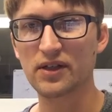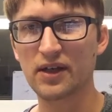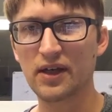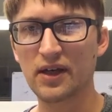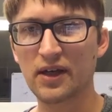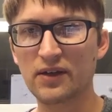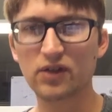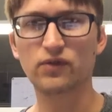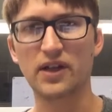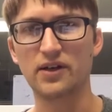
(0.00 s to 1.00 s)
the
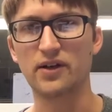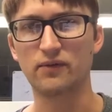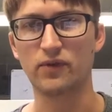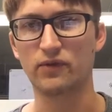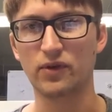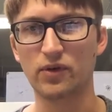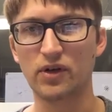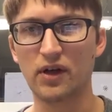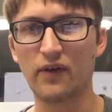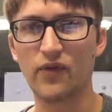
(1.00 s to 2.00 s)
creator and reviewer of
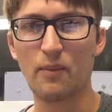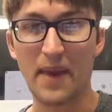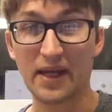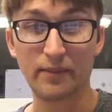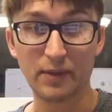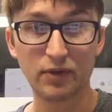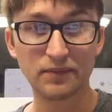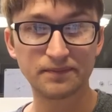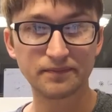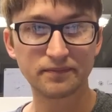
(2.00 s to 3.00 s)
the Mega Meeple.
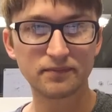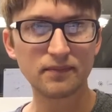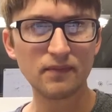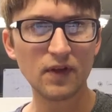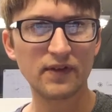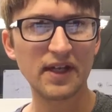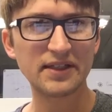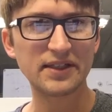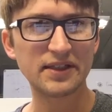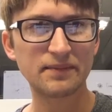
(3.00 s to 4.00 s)
We got Neelan
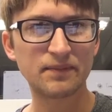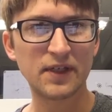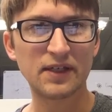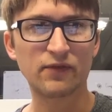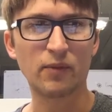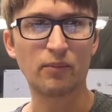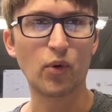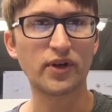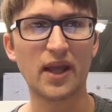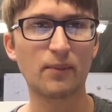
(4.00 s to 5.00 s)
from Board
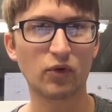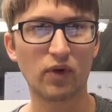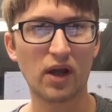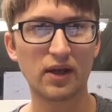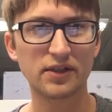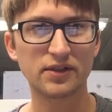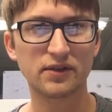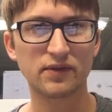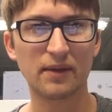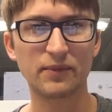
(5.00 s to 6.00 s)
Game Garage. We got
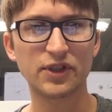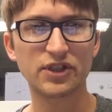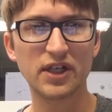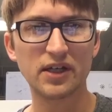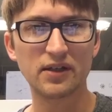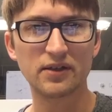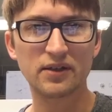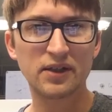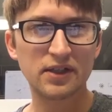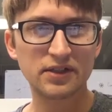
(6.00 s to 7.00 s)
Michelle.
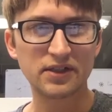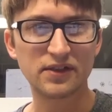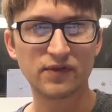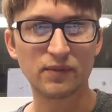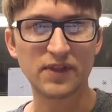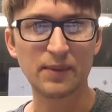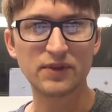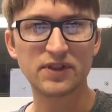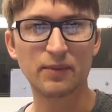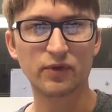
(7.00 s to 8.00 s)
She's from
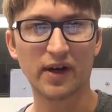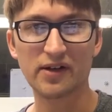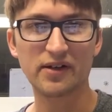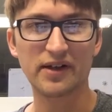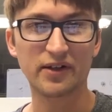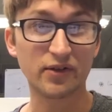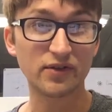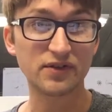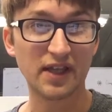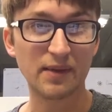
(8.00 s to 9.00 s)
Tabletop Crier and Girls
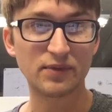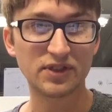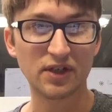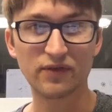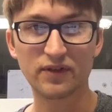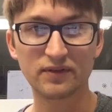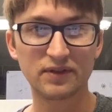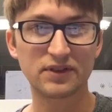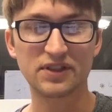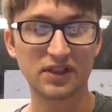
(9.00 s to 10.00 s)
Game Shelf.
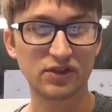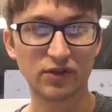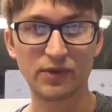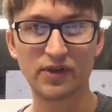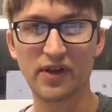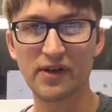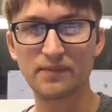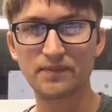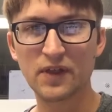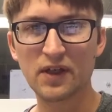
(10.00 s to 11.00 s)
She's a contributor there.
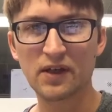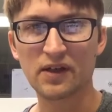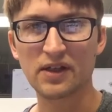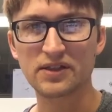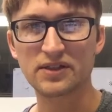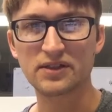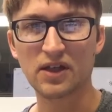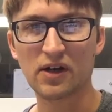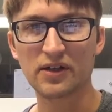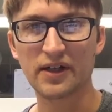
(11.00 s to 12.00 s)
We got
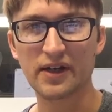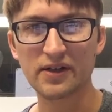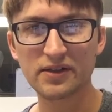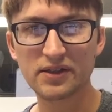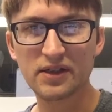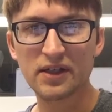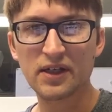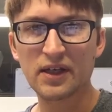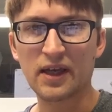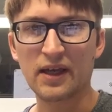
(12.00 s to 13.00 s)
Tara Cares,
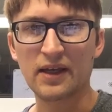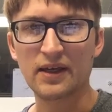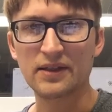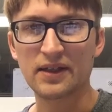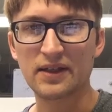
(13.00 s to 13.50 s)
and